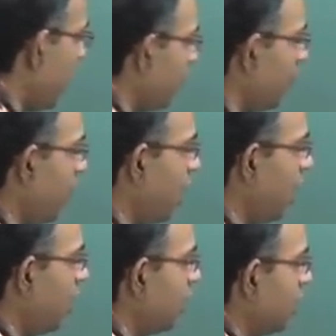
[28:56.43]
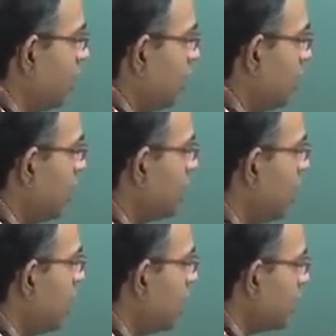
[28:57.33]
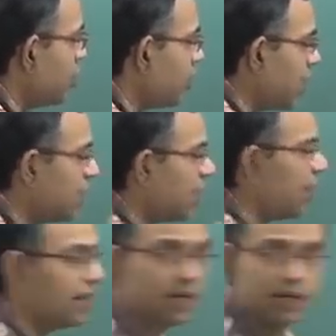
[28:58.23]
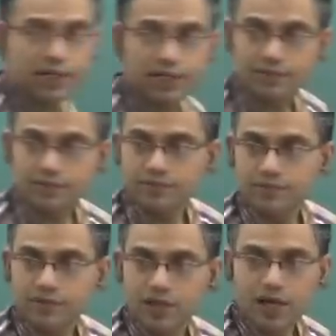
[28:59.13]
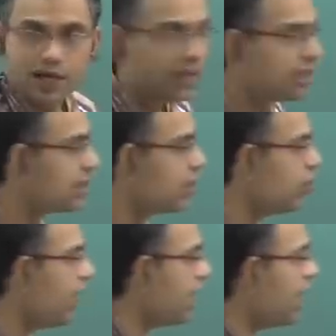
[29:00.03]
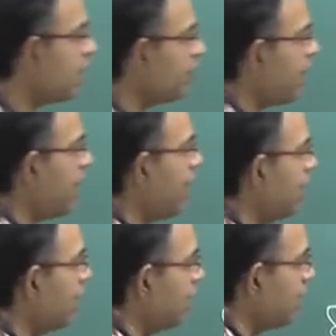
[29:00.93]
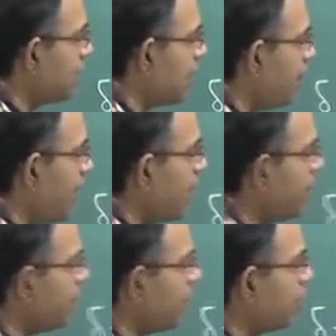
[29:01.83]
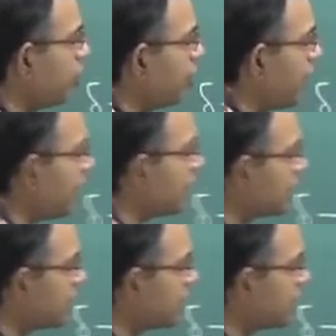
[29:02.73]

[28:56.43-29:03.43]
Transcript: alpha is related to delta by delta T, and this nu by alpha is a parameter known as